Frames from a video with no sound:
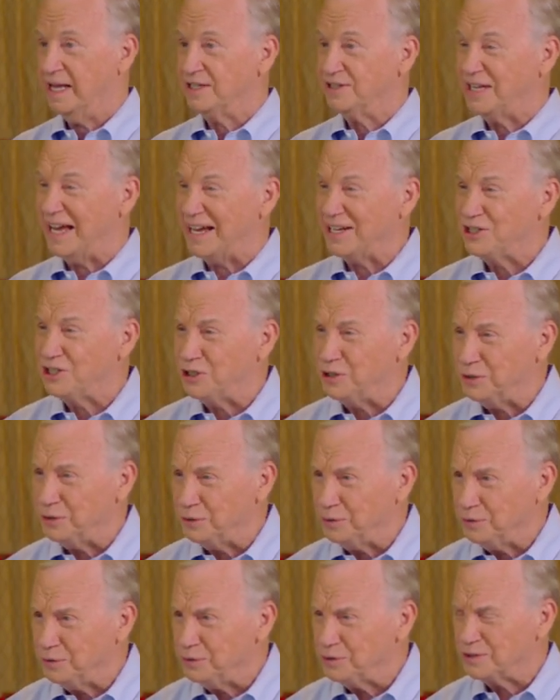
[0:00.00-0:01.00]

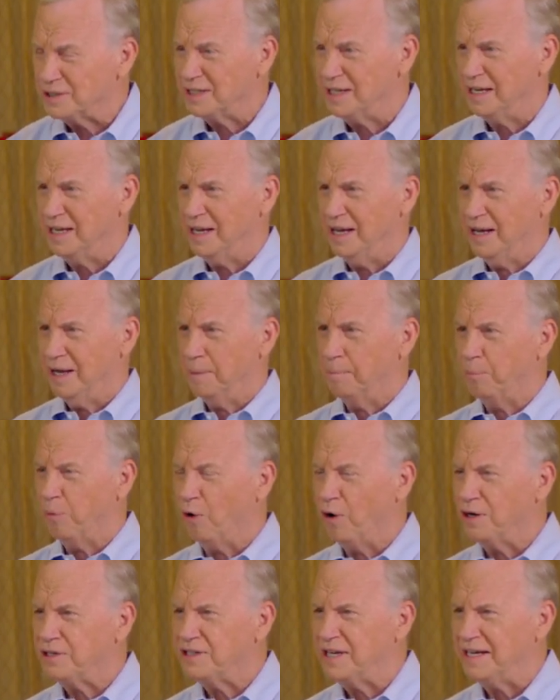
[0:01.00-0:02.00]
tattoos,
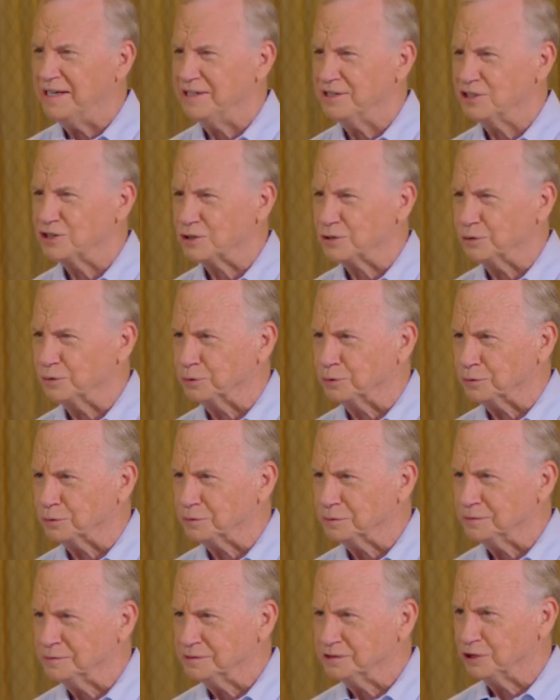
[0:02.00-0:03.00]
bartender
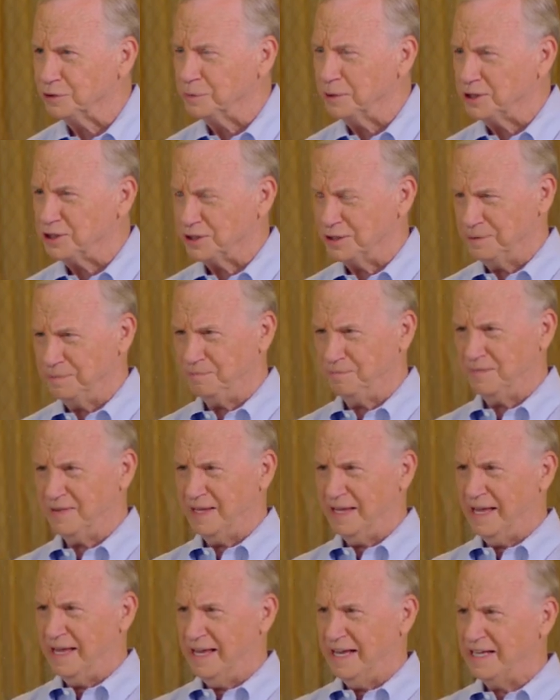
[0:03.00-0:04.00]
school tuition,
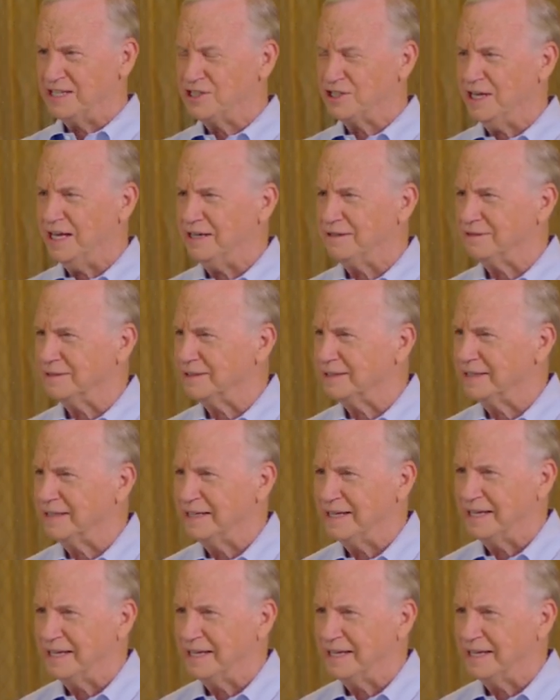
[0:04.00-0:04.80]
etc.